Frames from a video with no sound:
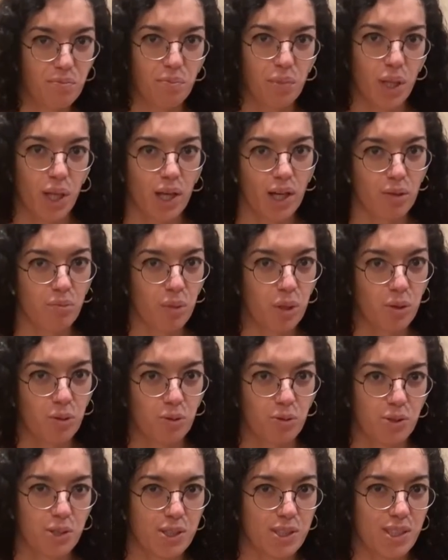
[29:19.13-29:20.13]
blog
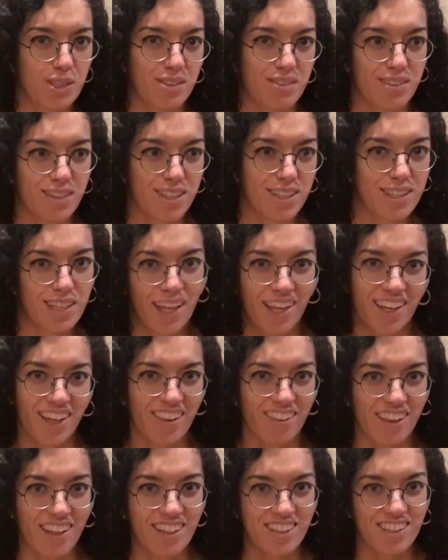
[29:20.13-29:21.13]
posts and
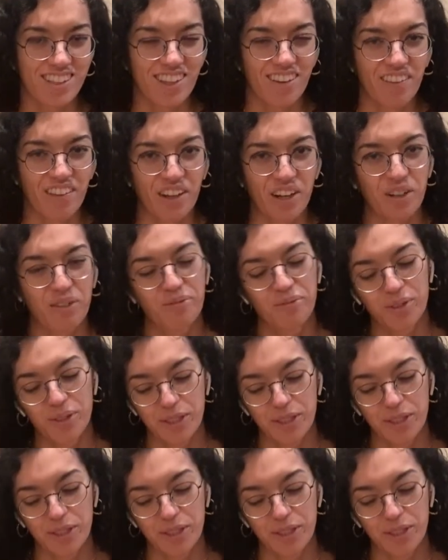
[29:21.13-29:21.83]
exciting things on there.